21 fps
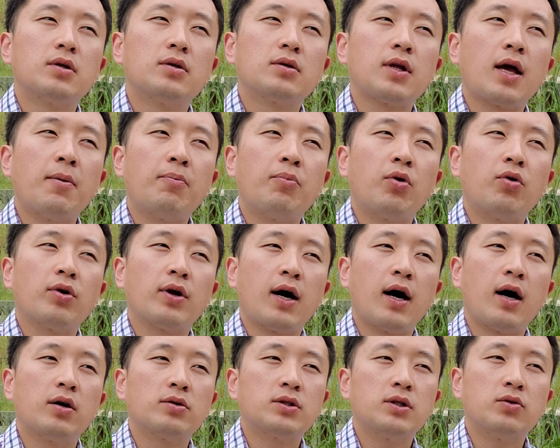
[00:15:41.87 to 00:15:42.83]
temporary
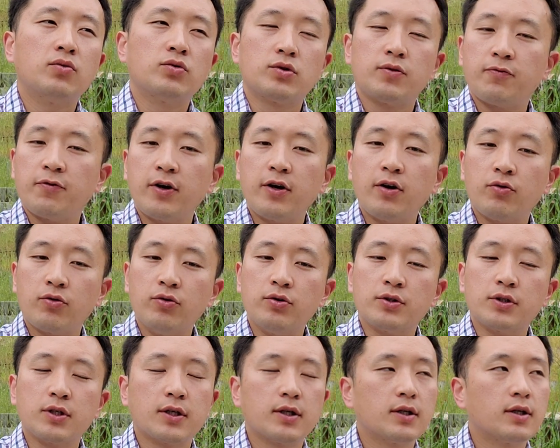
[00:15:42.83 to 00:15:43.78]
housing was very
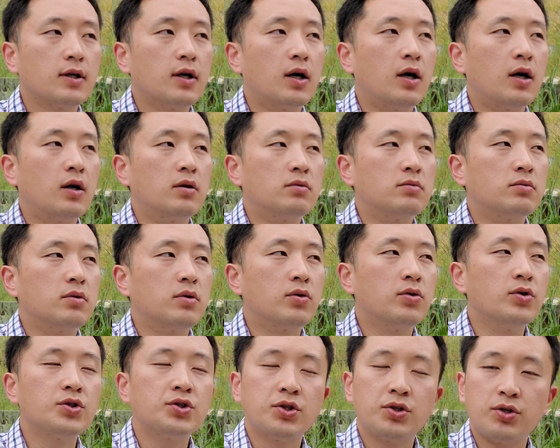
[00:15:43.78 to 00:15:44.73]
good,
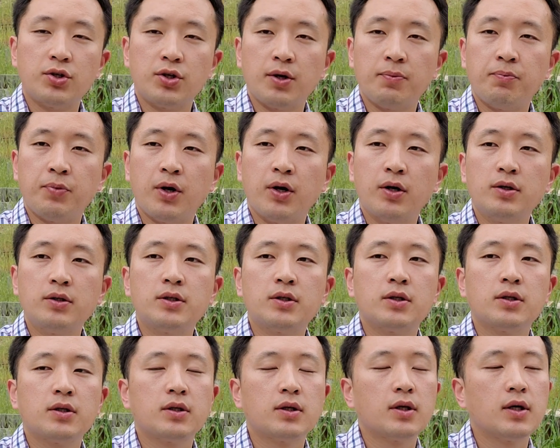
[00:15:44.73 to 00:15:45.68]
recently built,
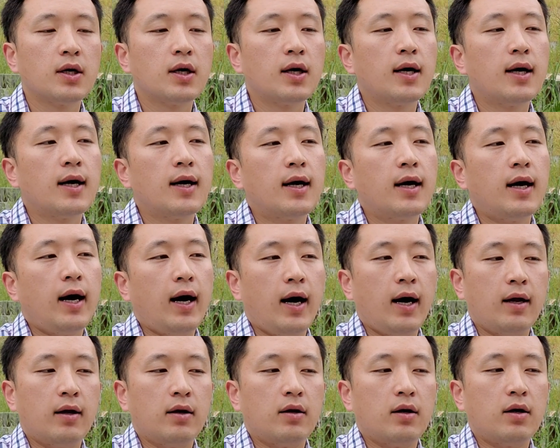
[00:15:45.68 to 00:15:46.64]

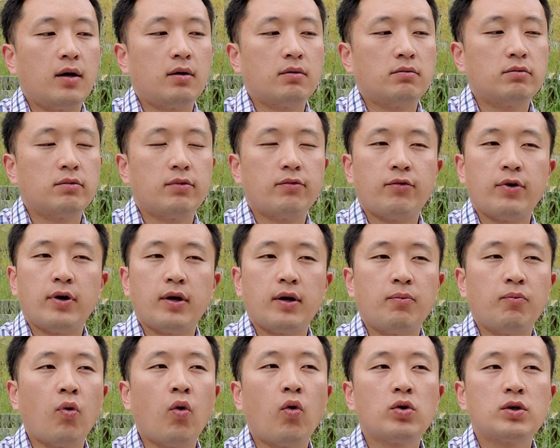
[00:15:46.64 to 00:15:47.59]
and very
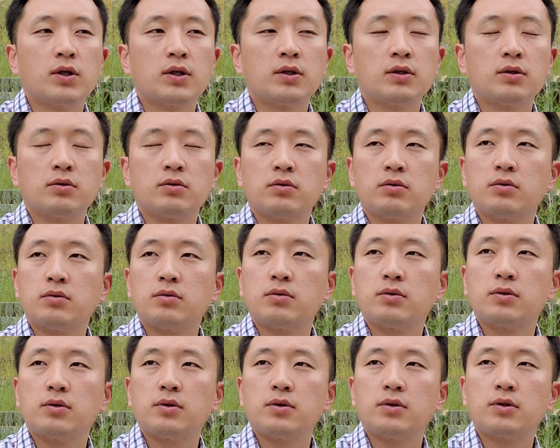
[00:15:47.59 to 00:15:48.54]
modern
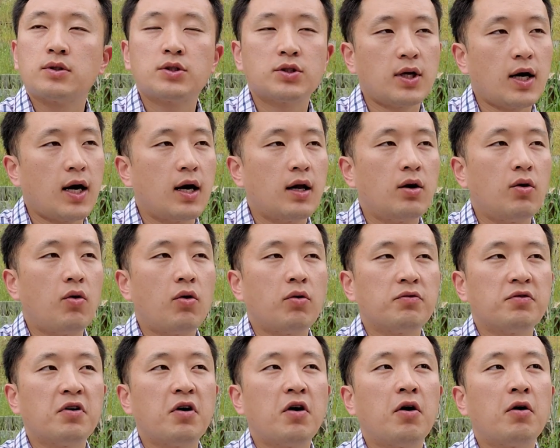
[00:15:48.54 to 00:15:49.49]
style of
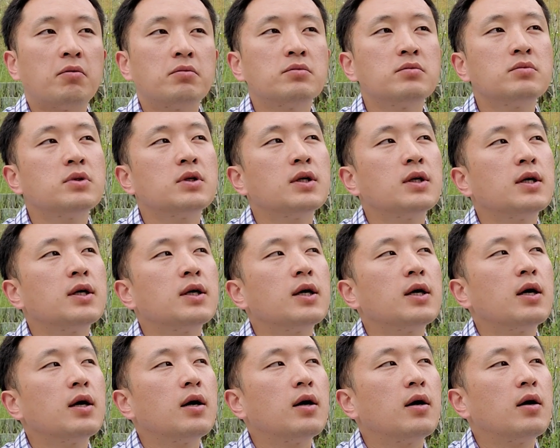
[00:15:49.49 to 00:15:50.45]
home.
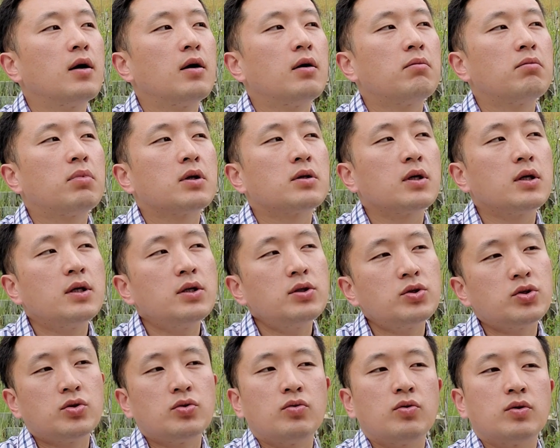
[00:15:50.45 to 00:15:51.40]
But the
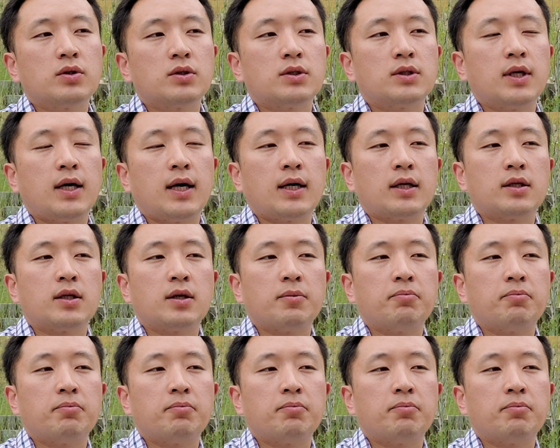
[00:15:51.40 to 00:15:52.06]
issue was that